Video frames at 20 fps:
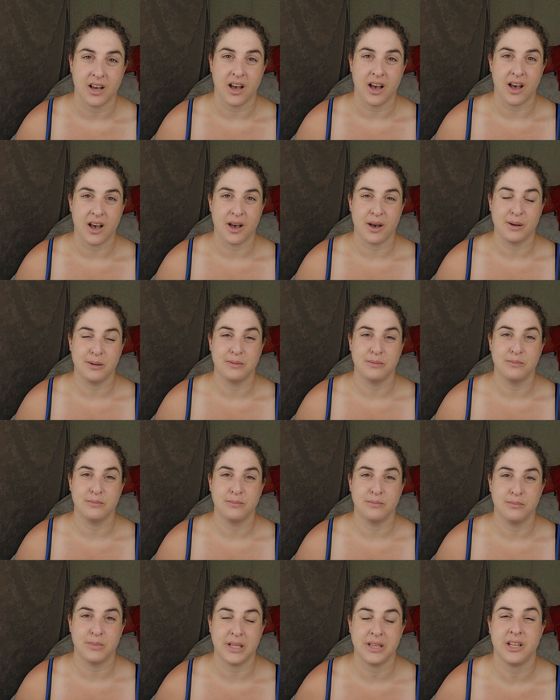
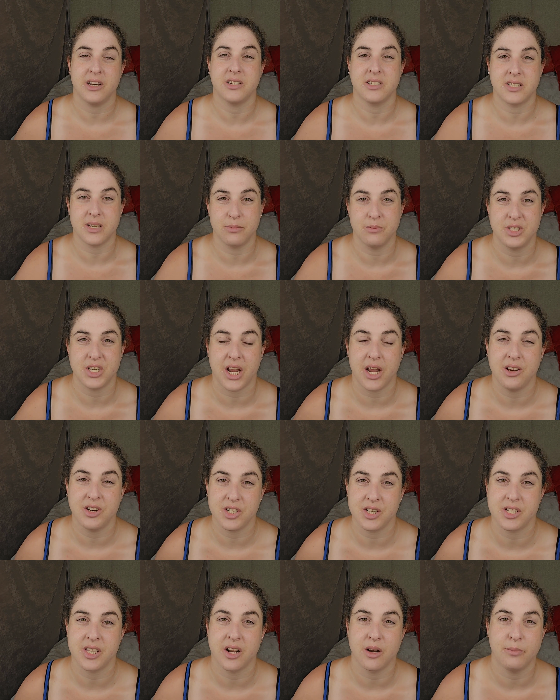But there are some
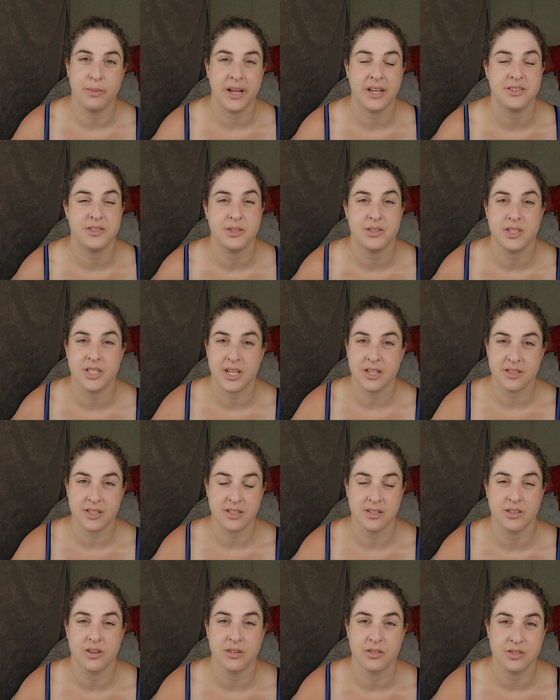changes that are made to
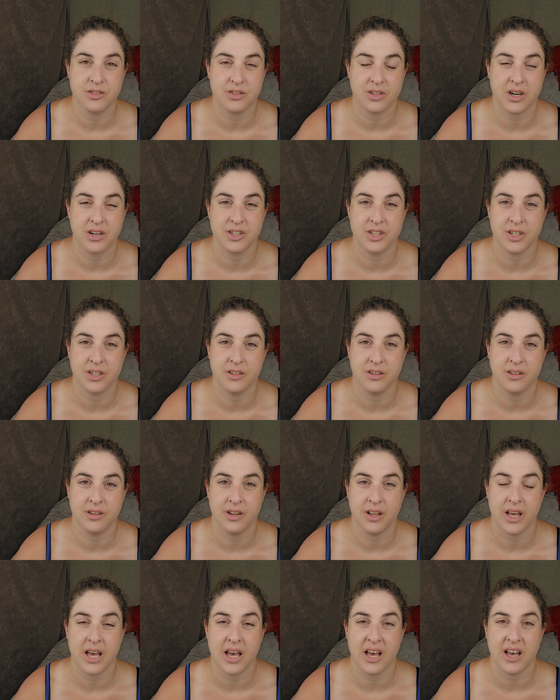sentence construction
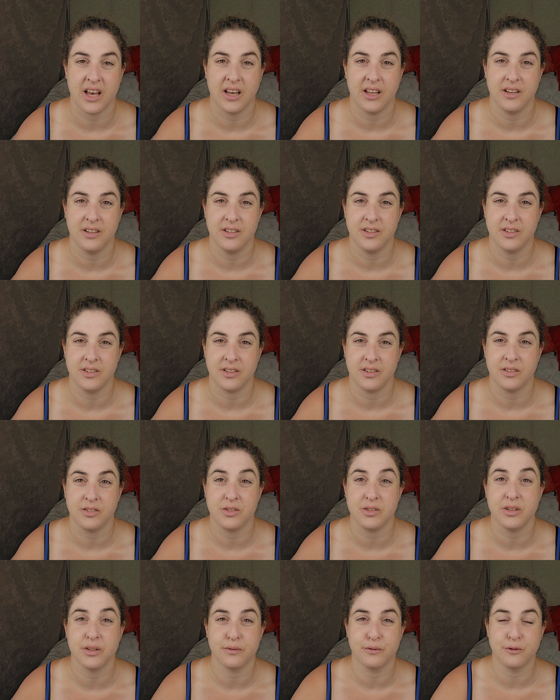and
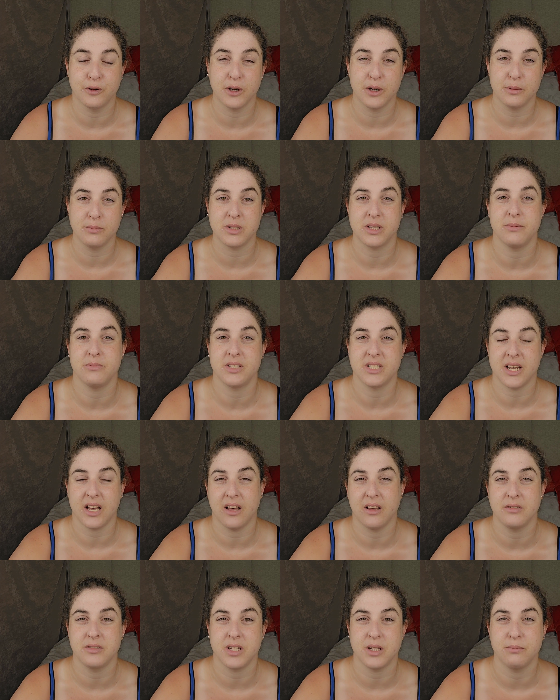to the verbs
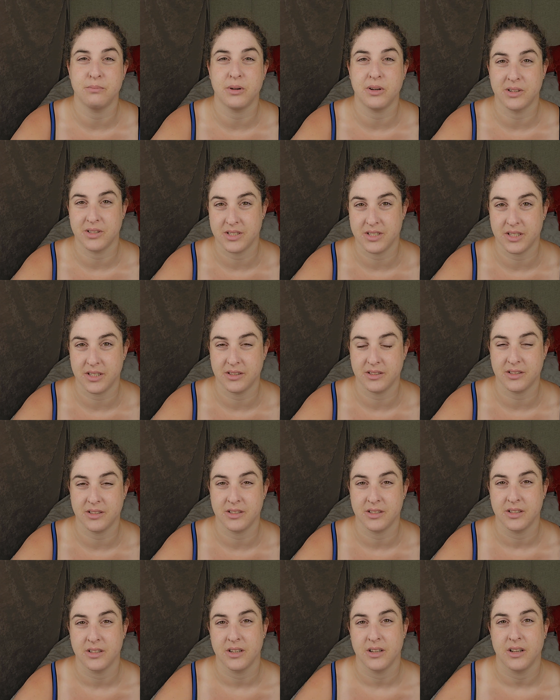themselves in past tense.
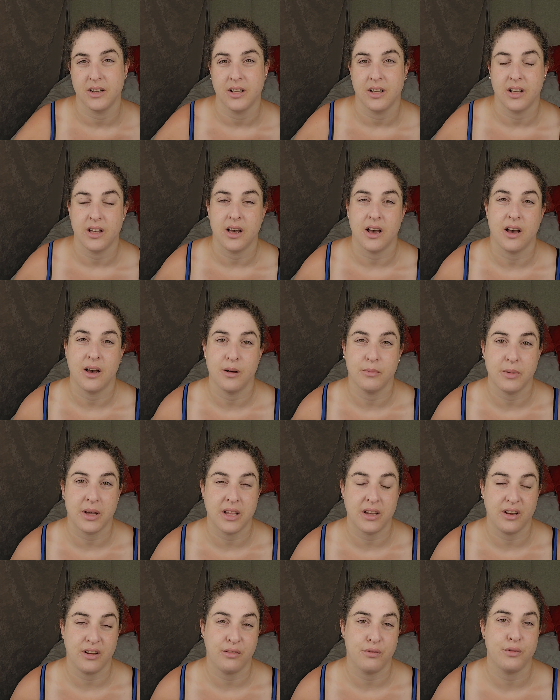
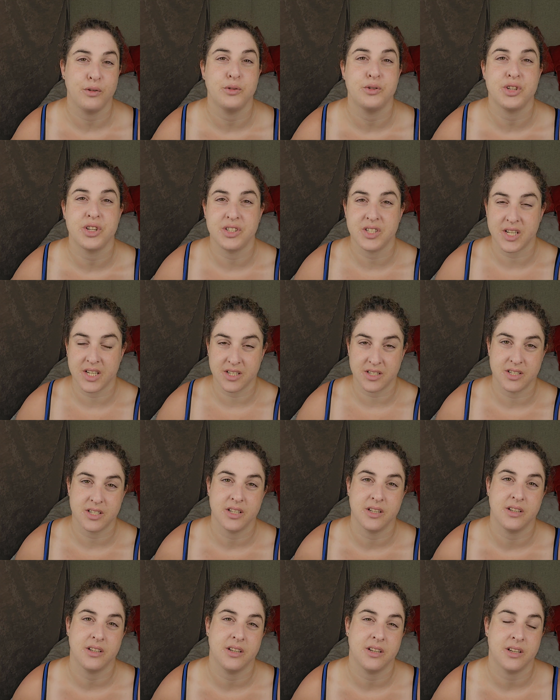And in future tense,
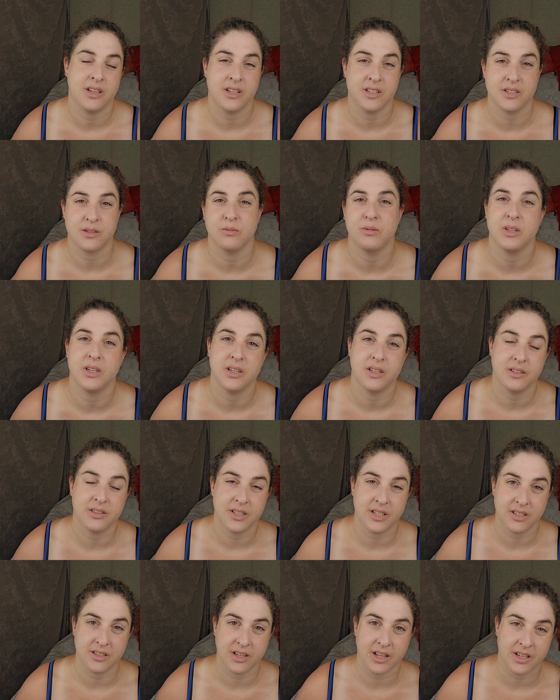there is a word
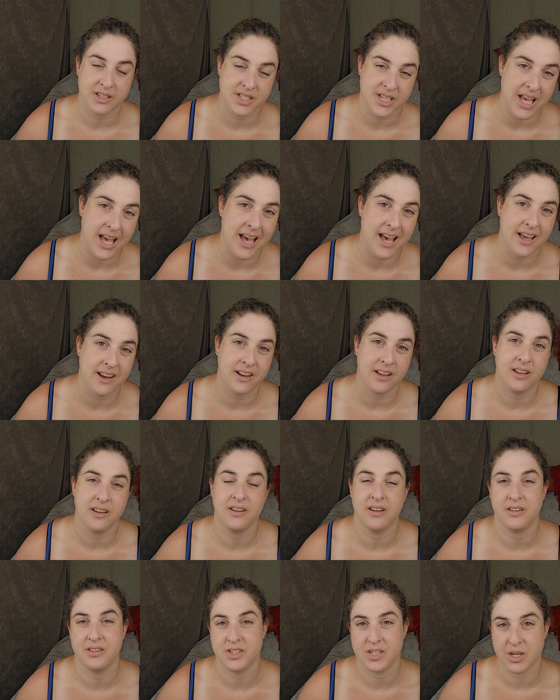that gets added
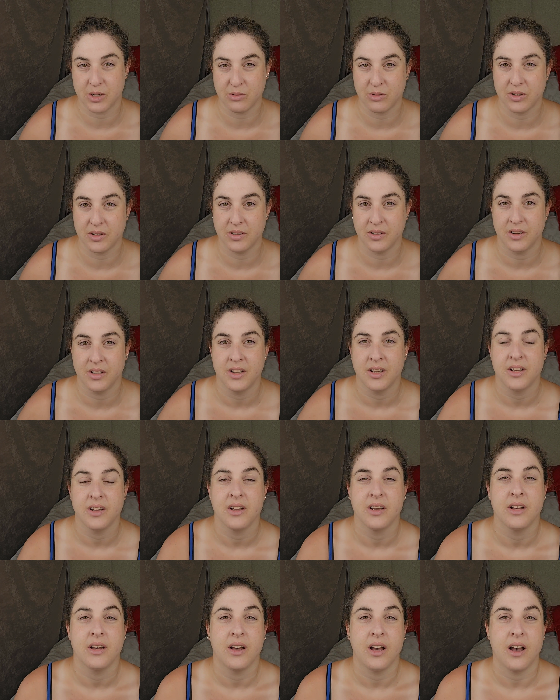and so
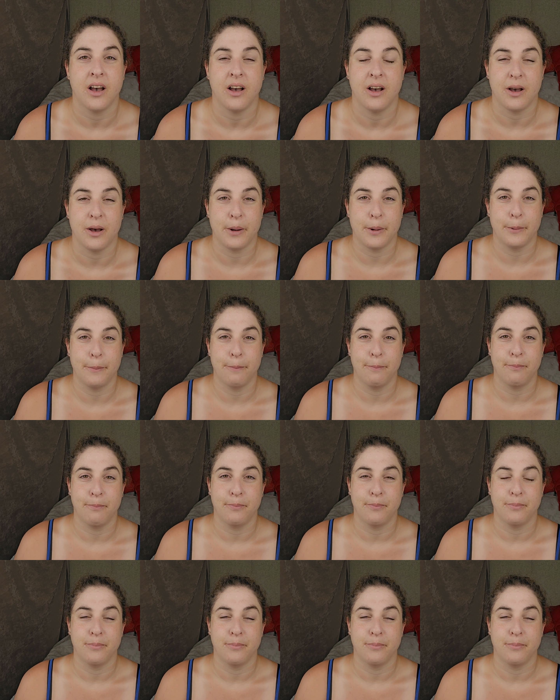on.